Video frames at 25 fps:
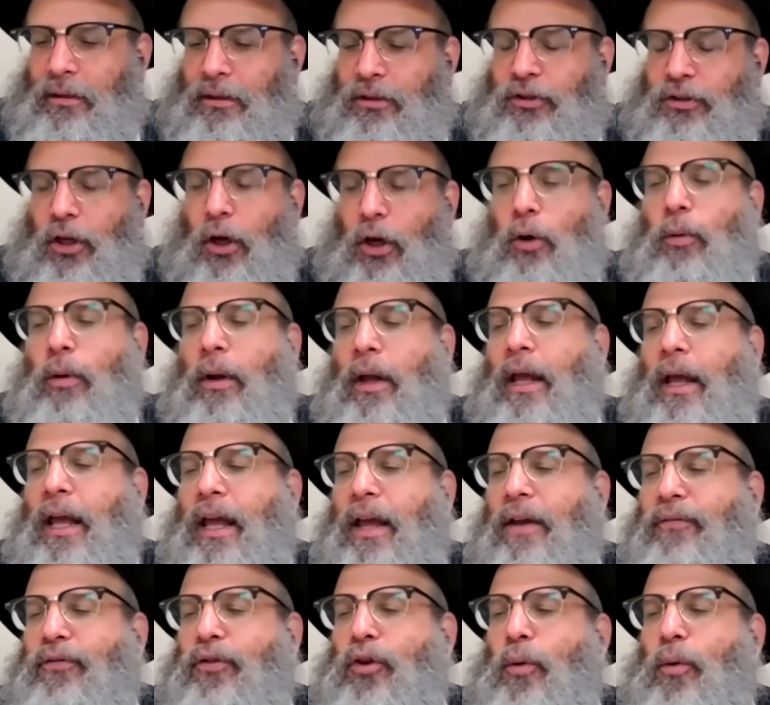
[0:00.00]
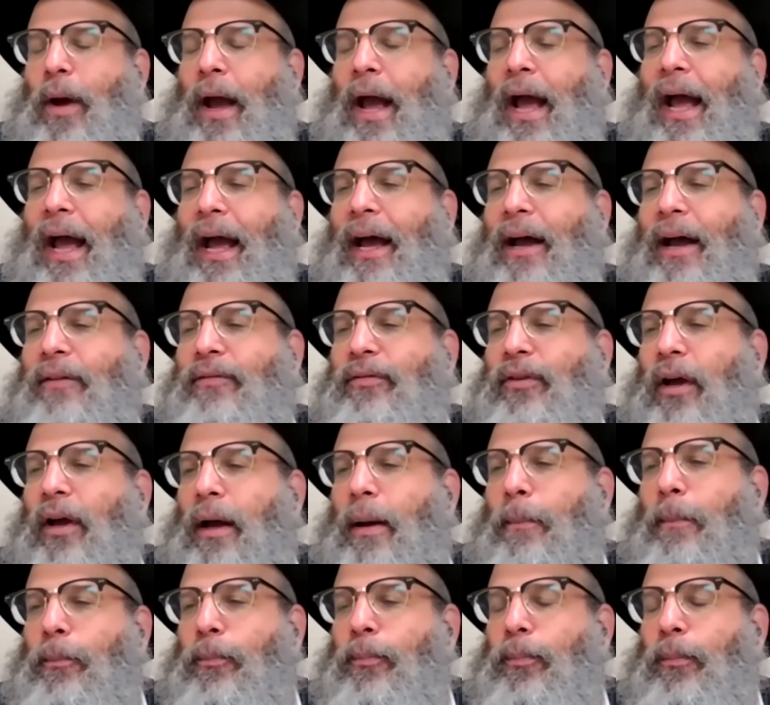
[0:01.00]
So if you have
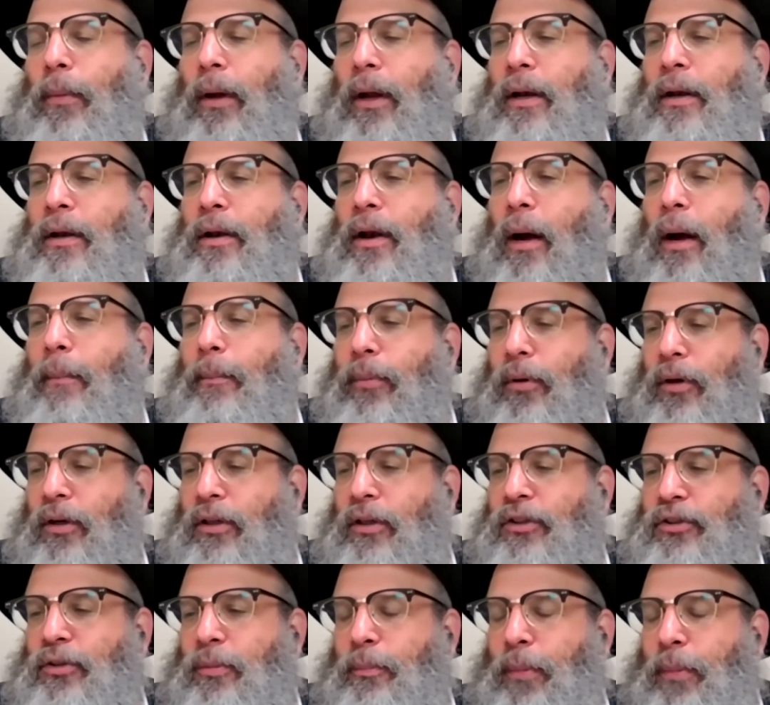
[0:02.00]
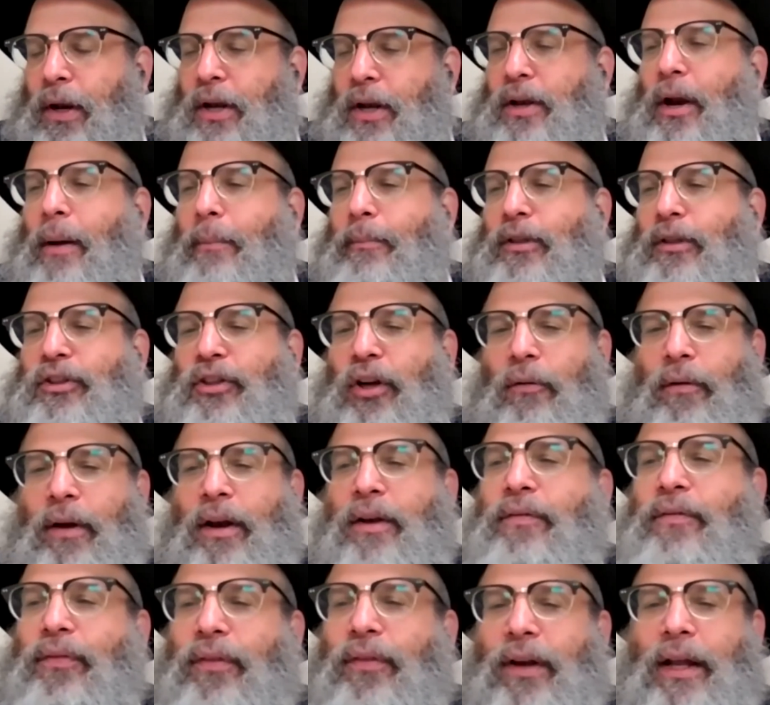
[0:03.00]
numbers, but numbers are
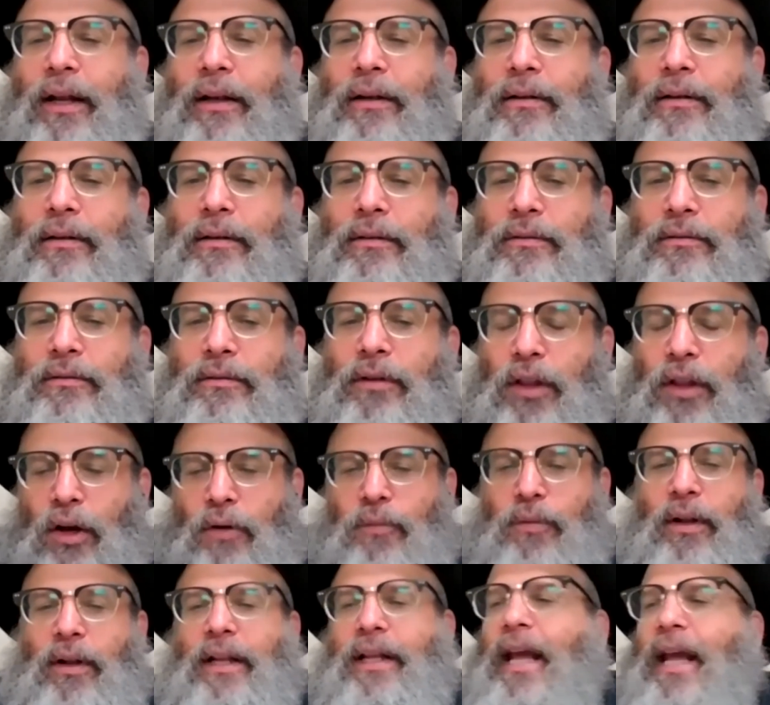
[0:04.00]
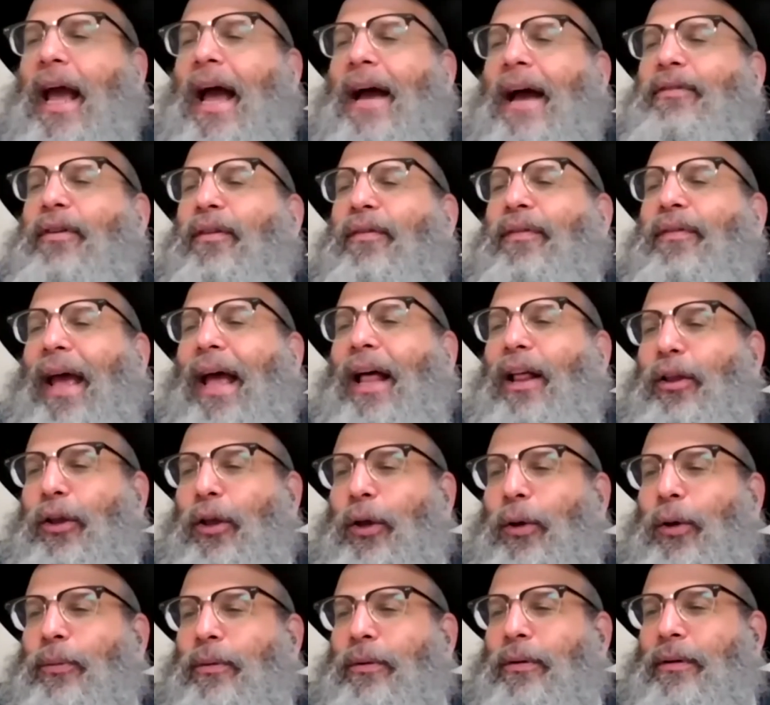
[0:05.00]
infinite, do they really have a
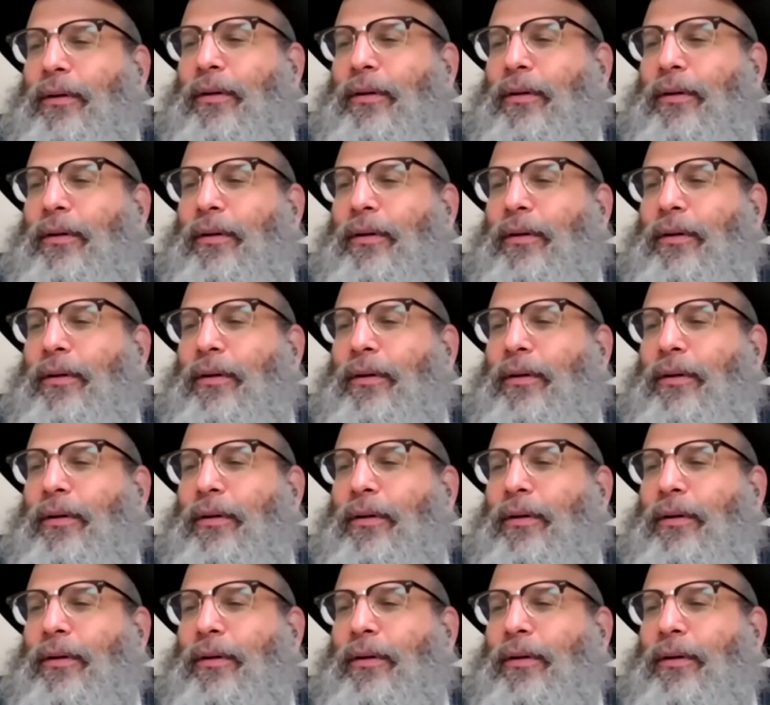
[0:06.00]
value?